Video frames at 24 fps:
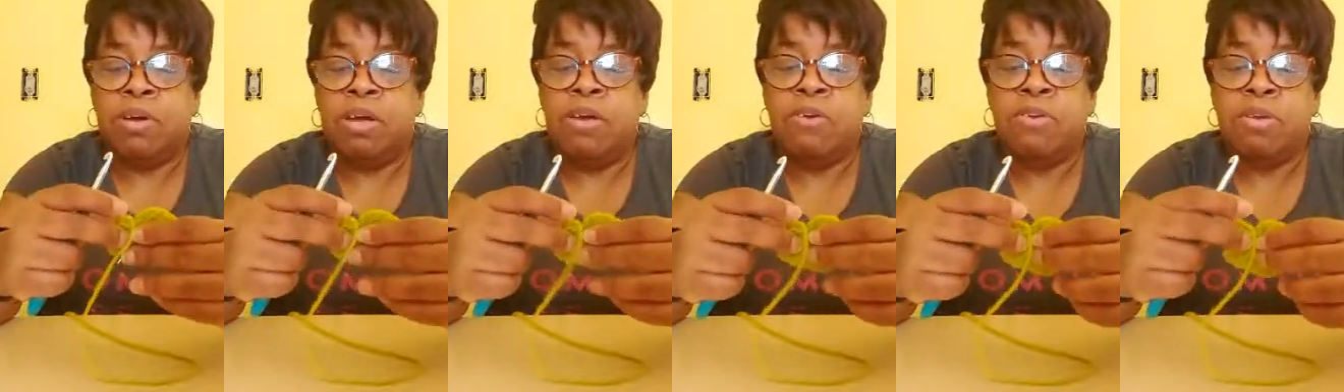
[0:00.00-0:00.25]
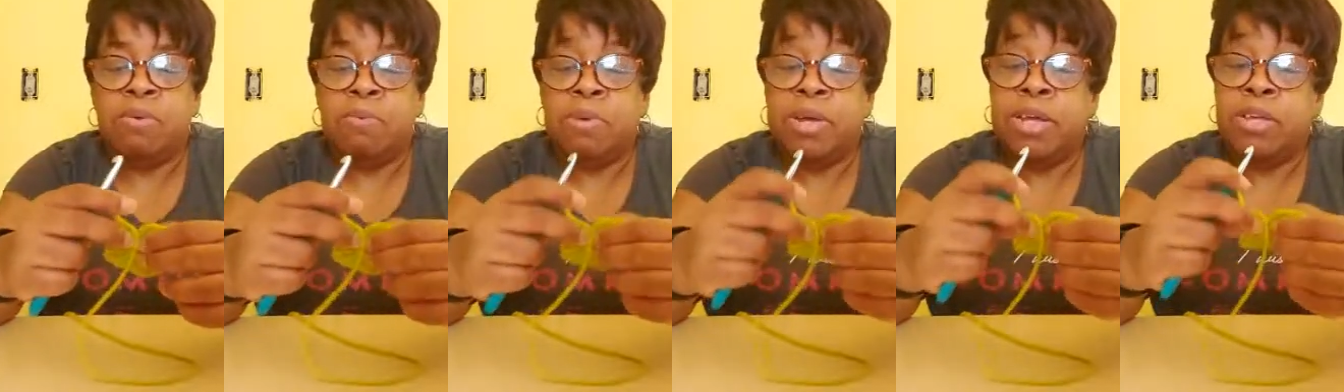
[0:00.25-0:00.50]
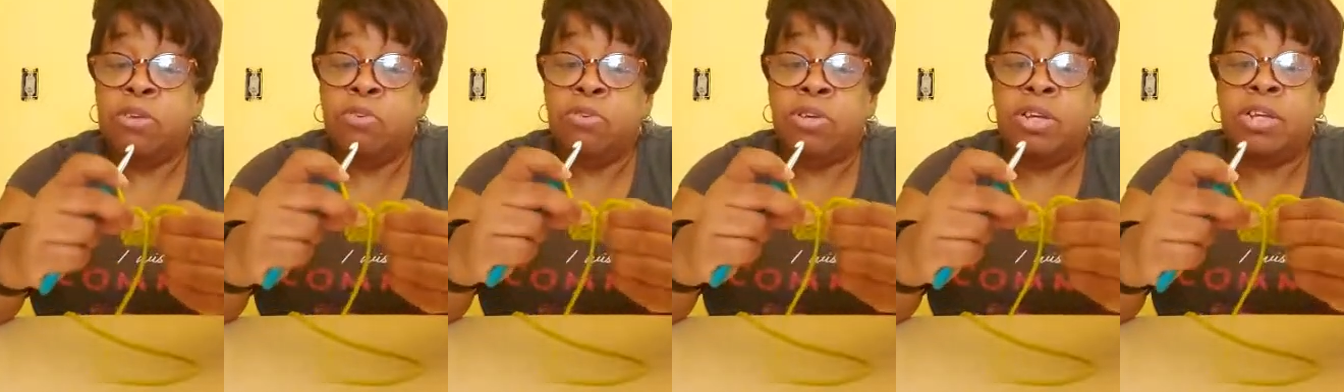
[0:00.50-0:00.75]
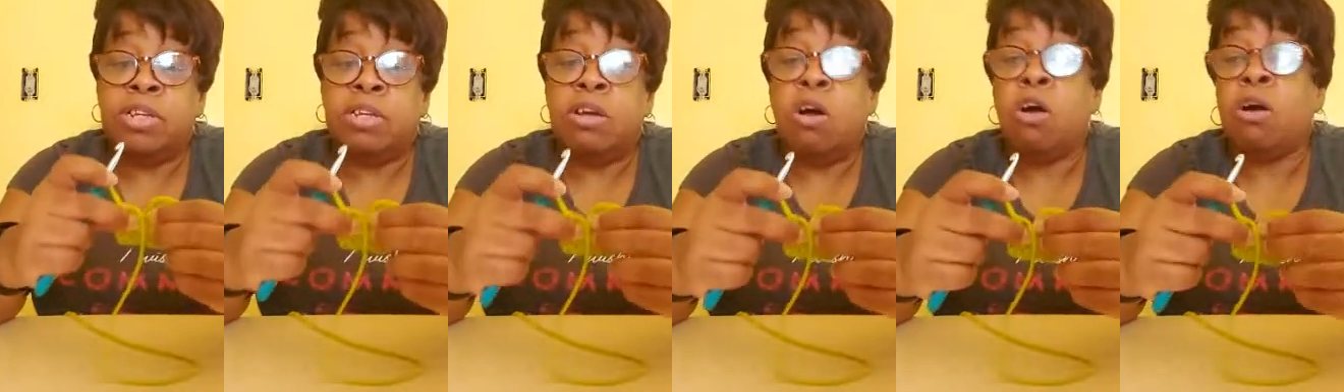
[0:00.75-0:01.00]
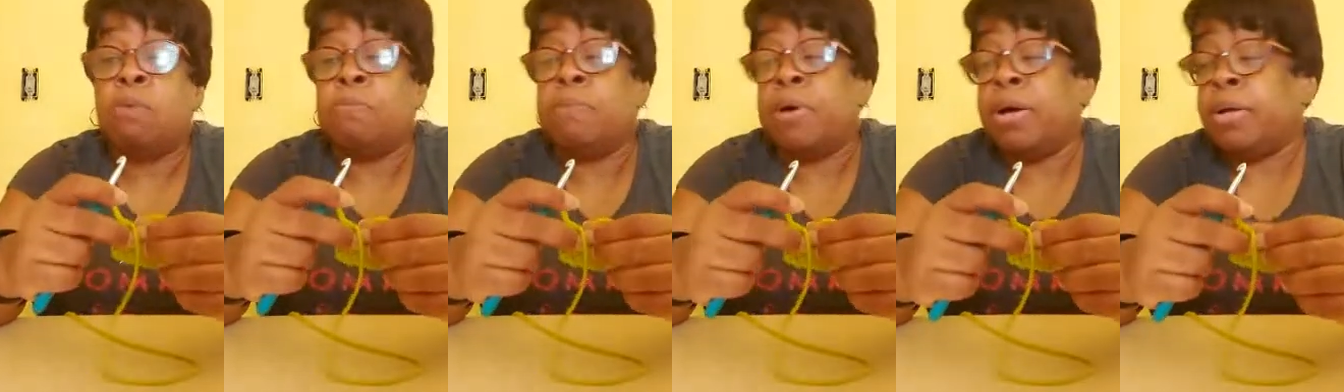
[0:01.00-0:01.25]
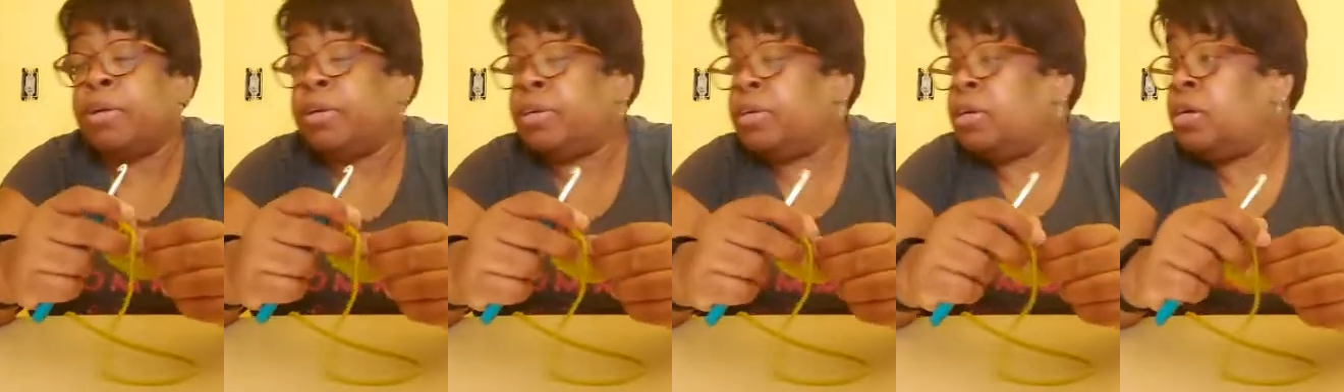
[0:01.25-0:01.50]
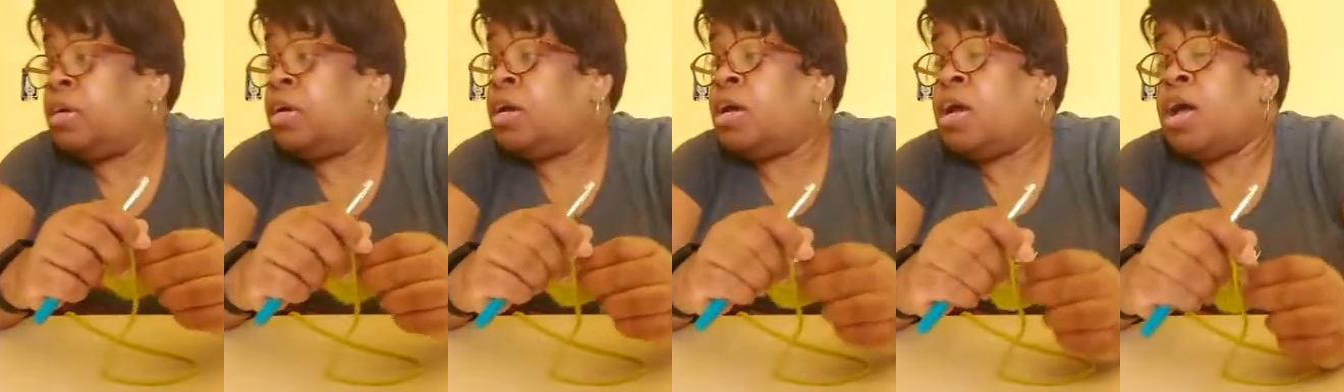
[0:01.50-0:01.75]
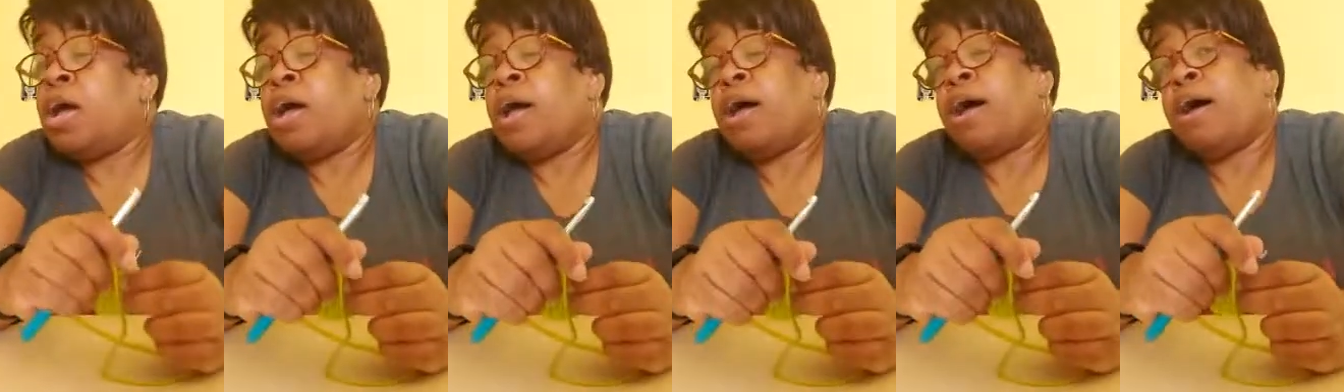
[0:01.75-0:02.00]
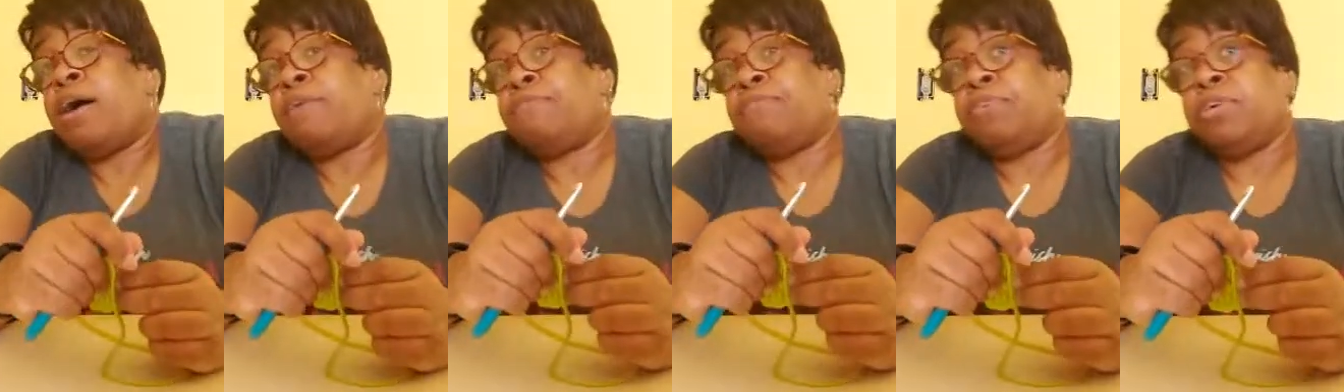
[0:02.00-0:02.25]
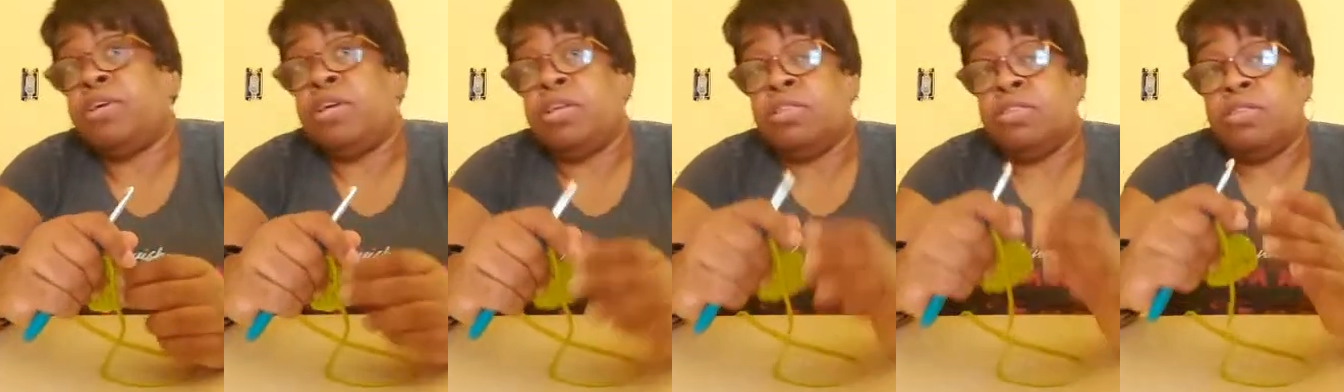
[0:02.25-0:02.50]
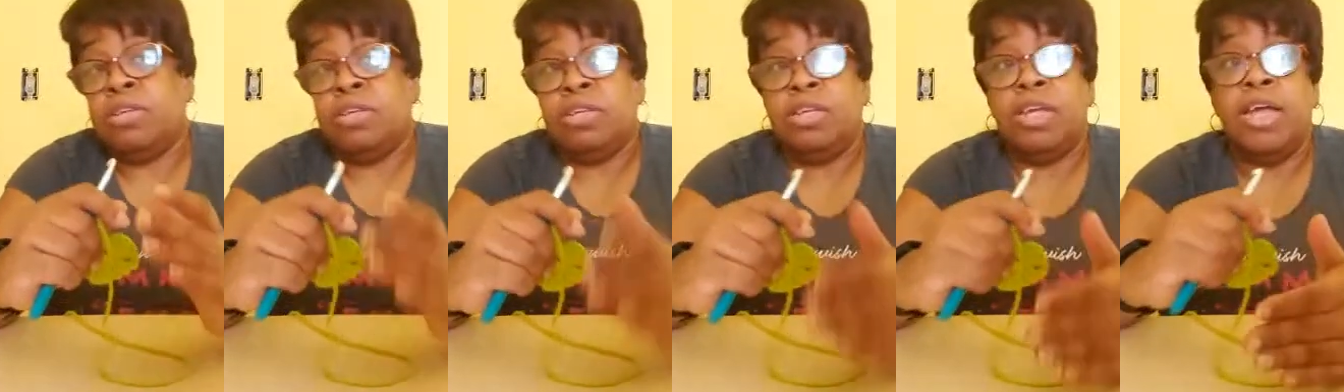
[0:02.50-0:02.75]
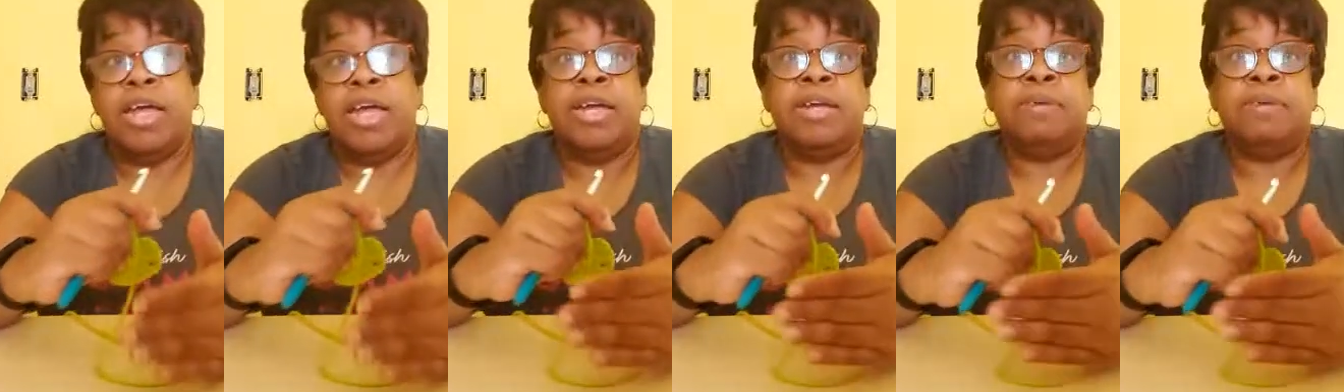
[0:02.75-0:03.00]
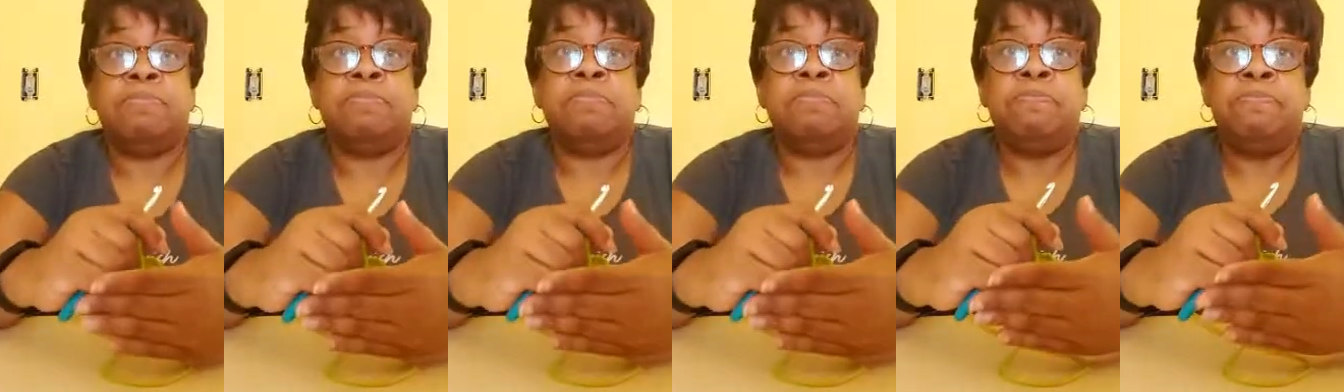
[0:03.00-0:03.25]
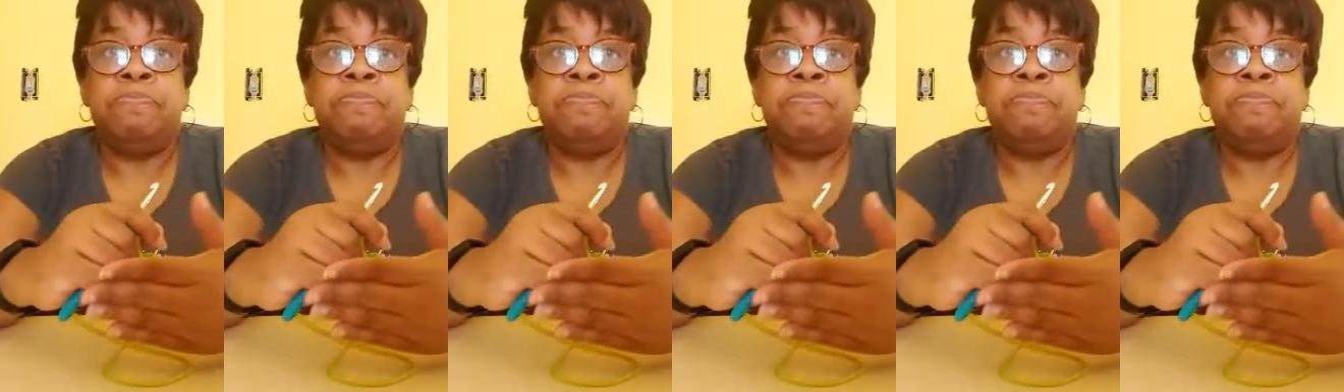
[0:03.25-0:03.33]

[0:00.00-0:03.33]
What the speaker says: Every time I get on here and talk about it, I forget the name.